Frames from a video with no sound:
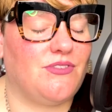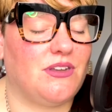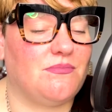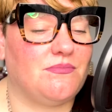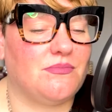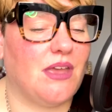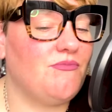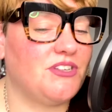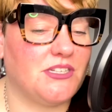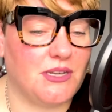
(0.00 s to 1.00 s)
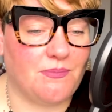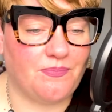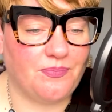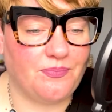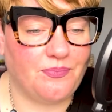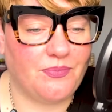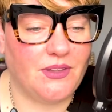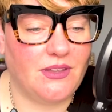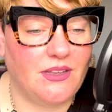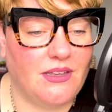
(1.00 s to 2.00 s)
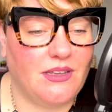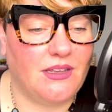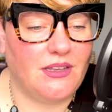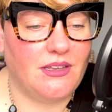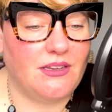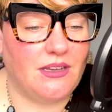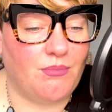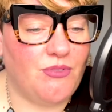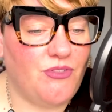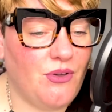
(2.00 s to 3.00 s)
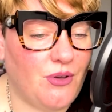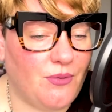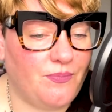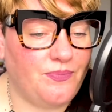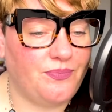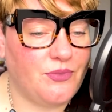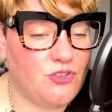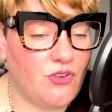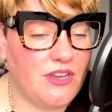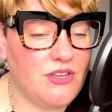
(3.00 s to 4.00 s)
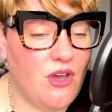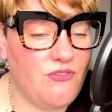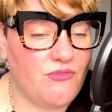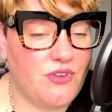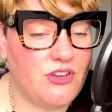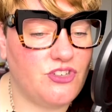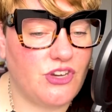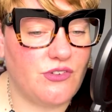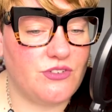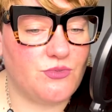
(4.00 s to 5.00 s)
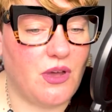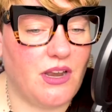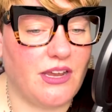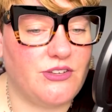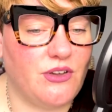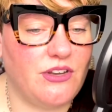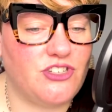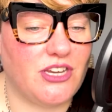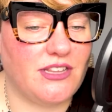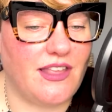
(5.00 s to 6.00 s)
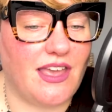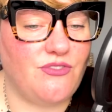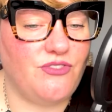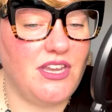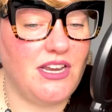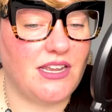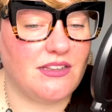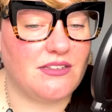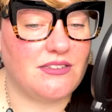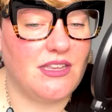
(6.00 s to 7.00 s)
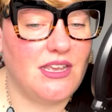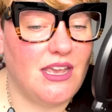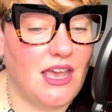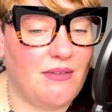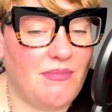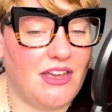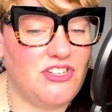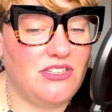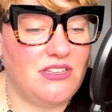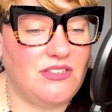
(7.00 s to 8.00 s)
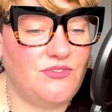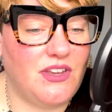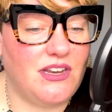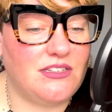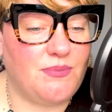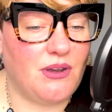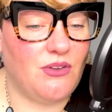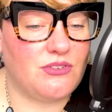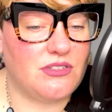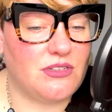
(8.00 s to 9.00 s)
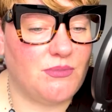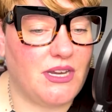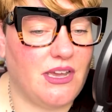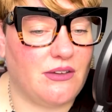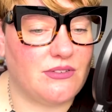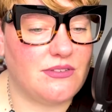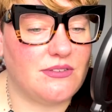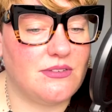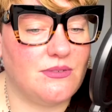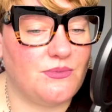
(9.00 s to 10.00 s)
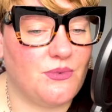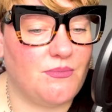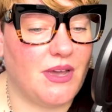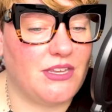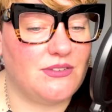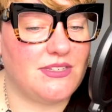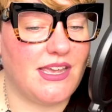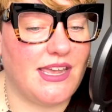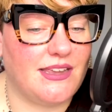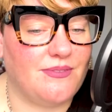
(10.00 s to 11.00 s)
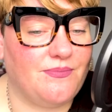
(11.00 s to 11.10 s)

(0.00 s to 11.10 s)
know, comforting them. Number four, try to offer reassurance while acknowledging their feelings. Imagine these feelings belong to someone else. What might you say?